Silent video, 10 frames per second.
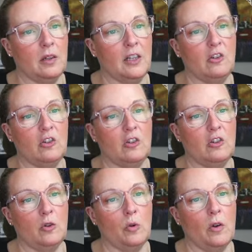Let's just
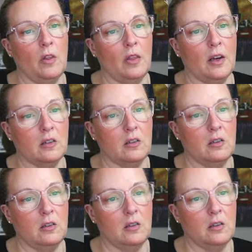do
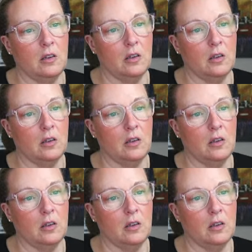this.